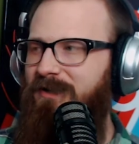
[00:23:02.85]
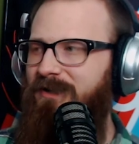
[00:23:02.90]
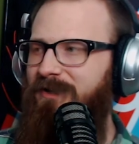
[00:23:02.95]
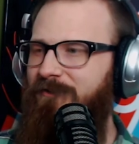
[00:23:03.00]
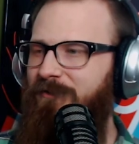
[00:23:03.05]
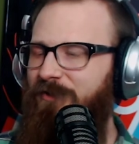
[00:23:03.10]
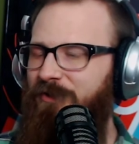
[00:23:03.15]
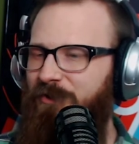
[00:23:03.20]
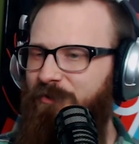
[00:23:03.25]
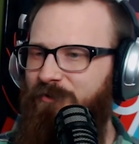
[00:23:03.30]
and
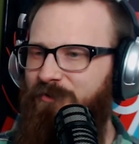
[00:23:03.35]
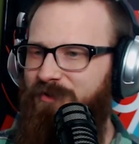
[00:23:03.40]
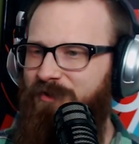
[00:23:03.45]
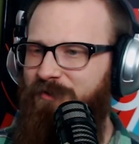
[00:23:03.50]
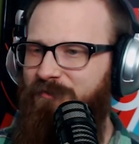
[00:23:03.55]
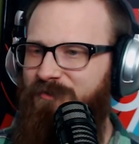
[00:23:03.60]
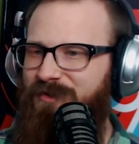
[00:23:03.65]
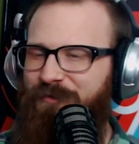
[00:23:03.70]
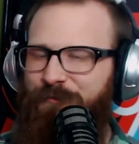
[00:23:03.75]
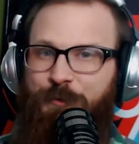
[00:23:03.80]
giving you
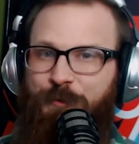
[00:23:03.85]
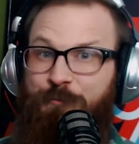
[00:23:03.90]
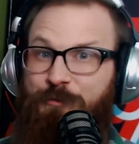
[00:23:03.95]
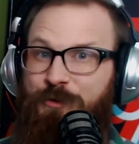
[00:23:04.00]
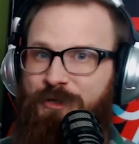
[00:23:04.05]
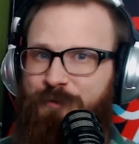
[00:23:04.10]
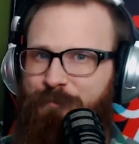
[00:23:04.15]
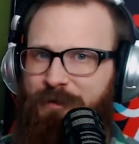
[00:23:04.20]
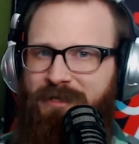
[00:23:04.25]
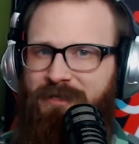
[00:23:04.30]
some different
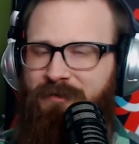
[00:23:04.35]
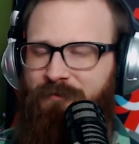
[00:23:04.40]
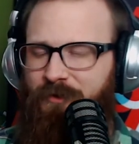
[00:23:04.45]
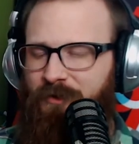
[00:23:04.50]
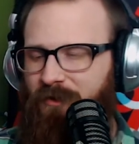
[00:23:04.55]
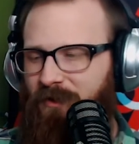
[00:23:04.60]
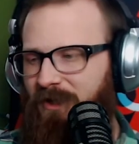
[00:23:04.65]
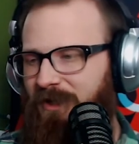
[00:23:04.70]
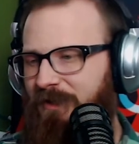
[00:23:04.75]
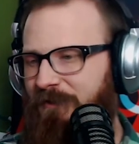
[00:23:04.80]
perspective
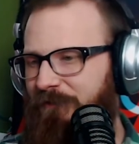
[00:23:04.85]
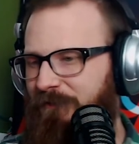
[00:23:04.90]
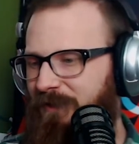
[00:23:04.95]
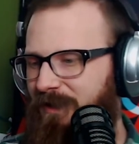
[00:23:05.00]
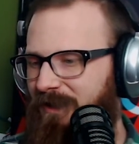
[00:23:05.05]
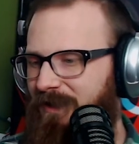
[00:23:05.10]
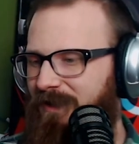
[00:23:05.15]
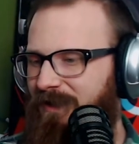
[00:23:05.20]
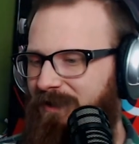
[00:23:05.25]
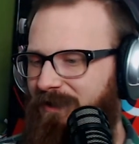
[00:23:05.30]
on life.
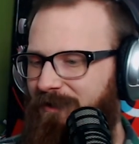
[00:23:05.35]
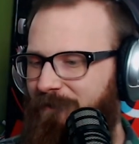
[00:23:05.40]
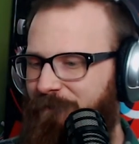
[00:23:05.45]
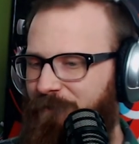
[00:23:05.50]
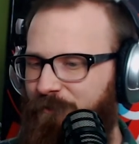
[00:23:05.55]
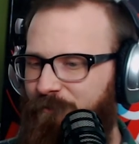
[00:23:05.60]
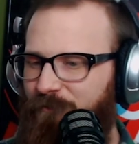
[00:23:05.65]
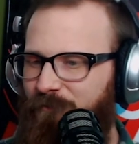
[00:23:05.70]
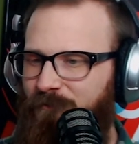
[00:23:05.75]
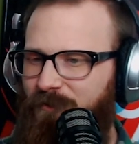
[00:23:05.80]
If
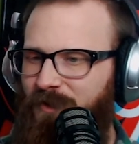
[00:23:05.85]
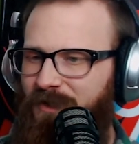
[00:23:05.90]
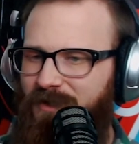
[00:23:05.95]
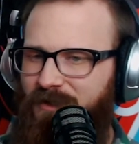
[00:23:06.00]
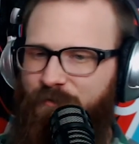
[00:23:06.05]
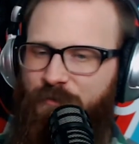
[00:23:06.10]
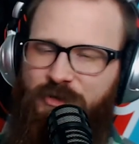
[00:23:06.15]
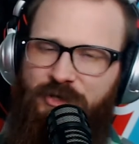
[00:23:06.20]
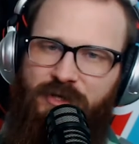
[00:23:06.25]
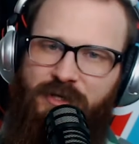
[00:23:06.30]
you
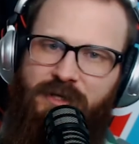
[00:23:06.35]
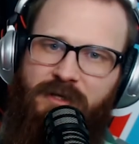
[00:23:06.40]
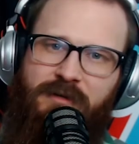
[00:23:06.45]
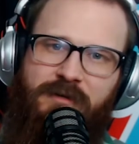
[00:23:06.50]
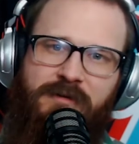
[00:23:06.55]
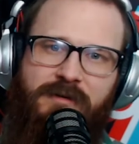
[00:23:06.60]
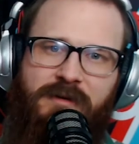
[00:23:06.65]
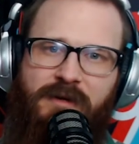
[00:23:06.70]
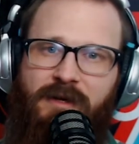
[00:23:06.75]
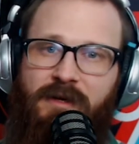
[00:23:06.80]
like what you
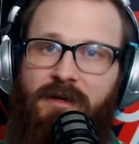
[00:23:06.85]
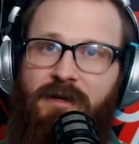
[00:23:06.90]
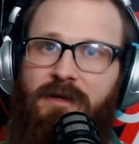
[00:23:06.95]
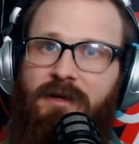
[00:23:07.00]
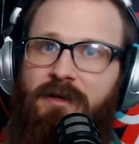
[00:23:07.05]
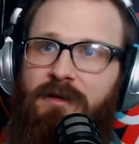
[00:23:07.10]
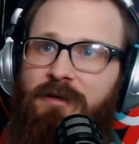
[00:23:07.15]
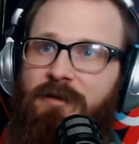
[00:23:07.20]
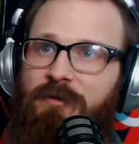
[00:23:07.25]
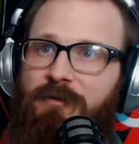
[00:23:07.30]
hear,
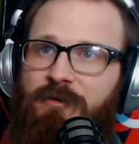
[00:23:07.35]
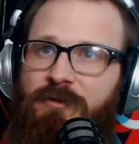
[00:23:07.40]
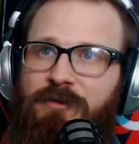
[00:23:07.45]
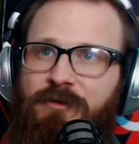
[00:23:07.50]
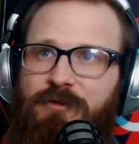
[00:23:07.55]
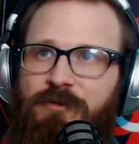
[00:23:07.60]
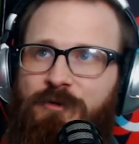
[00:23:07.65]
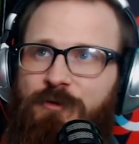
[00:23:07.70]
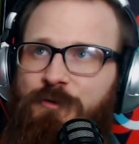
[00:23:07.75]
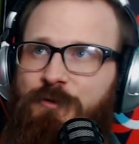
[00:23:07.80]

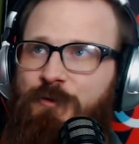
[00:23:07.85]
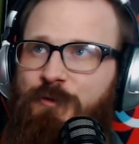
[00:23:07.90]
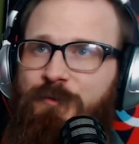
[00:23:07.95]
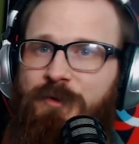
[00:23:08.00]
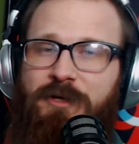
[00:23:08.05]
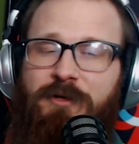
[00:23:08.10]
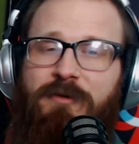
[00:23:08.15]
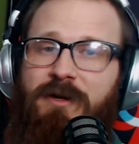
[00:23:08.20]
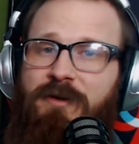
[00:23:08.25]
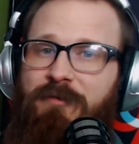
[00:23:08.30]
do
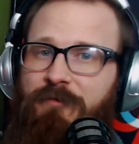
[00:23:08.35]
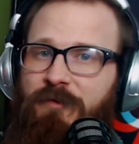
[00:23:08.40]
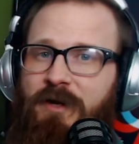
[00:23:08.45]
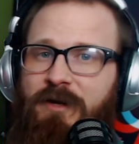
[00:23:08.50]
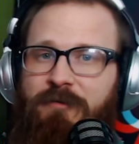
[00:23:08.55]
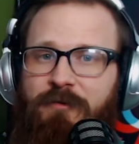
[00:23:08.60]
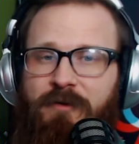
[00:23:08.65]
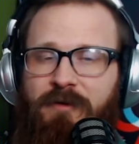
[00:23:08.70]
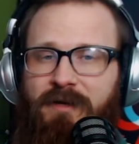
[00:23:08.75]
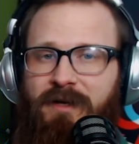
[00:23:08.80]
me a great
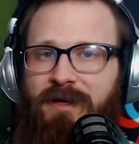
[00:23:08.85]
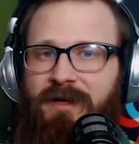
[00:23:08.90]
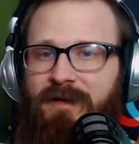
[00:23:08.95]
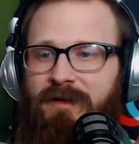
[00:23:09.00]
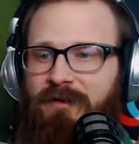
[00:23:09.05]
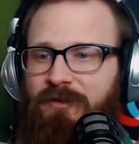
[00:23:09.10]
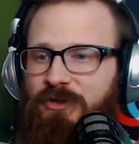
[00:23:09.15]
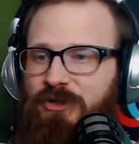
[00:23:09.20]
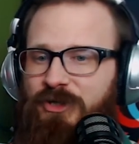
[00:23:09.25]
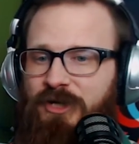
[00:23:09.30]
favor
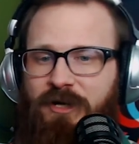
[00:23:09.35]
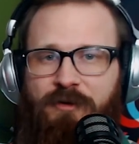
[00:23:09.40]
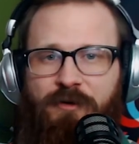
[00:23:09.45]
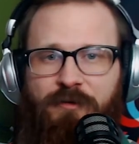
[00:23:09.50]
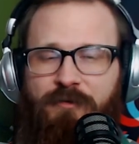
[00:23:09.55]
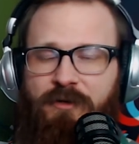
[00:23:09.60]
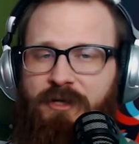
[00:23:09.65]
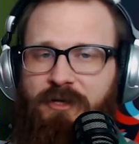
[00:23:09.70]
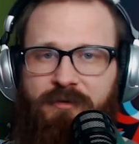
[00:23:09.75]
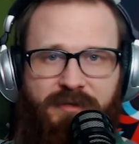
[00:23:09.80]
and share
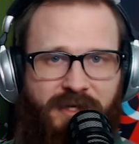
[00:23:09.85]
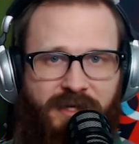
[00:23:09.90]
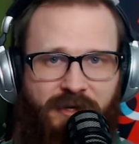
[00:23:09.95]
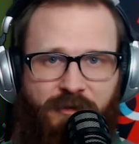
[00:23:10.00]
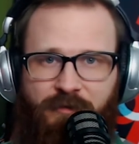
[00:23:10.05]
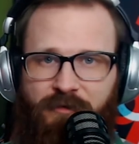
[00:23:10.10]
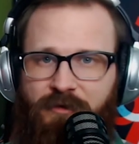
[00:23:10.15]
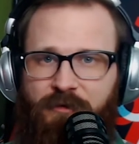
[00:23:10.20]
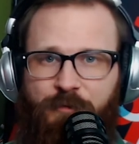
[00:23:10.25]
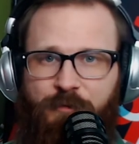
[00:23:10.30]
your videos
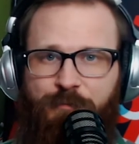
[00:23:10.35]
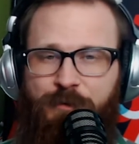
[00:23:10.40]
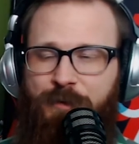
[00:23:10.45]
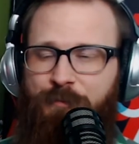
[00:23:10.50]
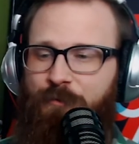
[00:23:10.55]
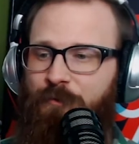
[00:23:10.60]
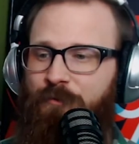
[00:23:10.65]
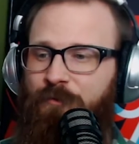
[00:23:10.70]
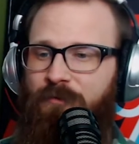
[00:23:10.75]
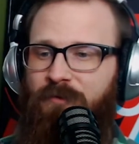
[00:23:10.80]
out with other
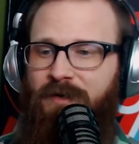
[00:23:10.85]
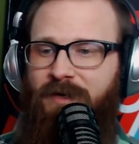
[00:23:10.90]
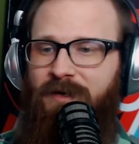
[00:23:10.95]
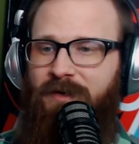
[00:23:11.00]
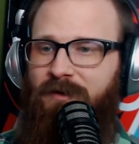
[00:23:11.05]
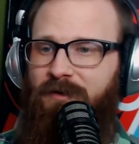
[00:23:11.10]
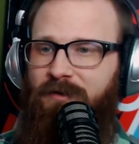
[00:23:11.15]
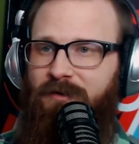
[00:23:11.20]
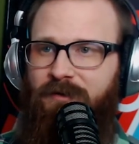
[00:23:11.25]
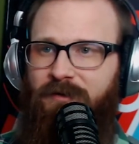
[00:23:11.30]
people,
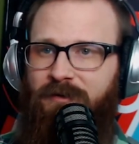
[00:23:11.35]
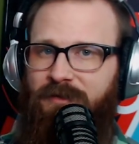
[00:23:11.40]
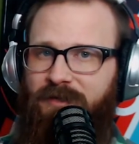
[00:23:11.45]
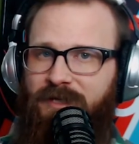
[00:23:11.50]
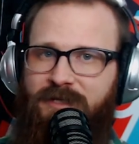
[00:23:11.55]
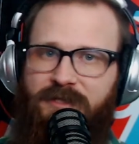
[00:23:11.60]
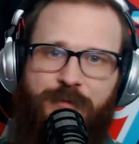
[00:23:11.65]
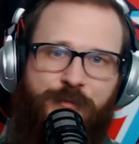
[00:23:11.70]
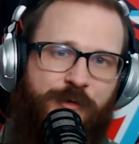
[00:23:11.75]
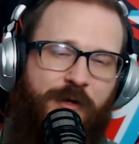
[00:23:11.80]
and click
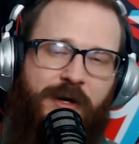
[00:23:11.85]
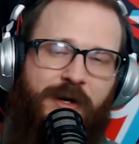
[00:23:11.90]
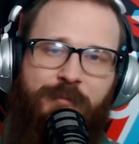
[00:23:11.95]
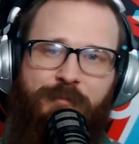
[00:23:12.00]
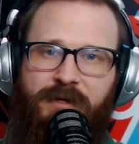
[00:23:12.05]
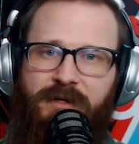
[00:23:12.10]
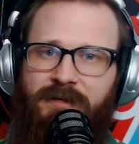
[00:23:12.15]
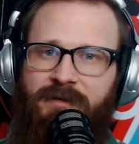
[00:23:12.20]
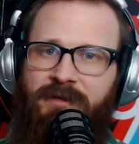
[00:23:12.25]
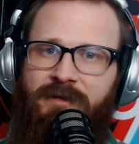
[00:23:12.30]
that subscribe
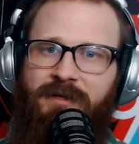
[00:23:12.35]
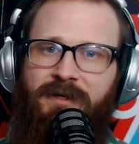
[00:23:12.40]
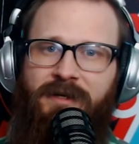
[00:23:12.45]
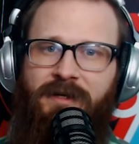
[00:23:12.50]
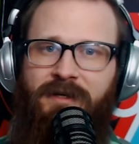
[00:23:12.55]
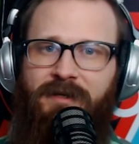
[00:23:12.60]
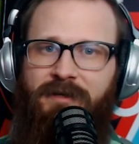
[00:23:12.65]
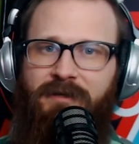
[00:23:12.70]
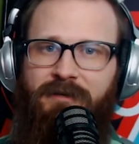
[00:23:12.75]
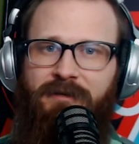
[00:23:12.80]
button,
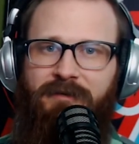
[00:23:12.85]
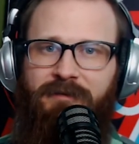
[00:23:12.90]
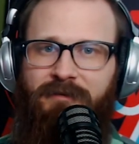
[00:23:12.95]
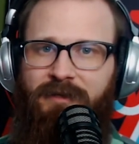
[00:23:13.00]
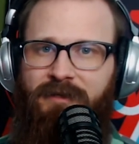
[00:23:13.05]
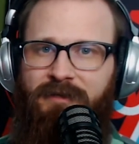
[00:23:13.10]
and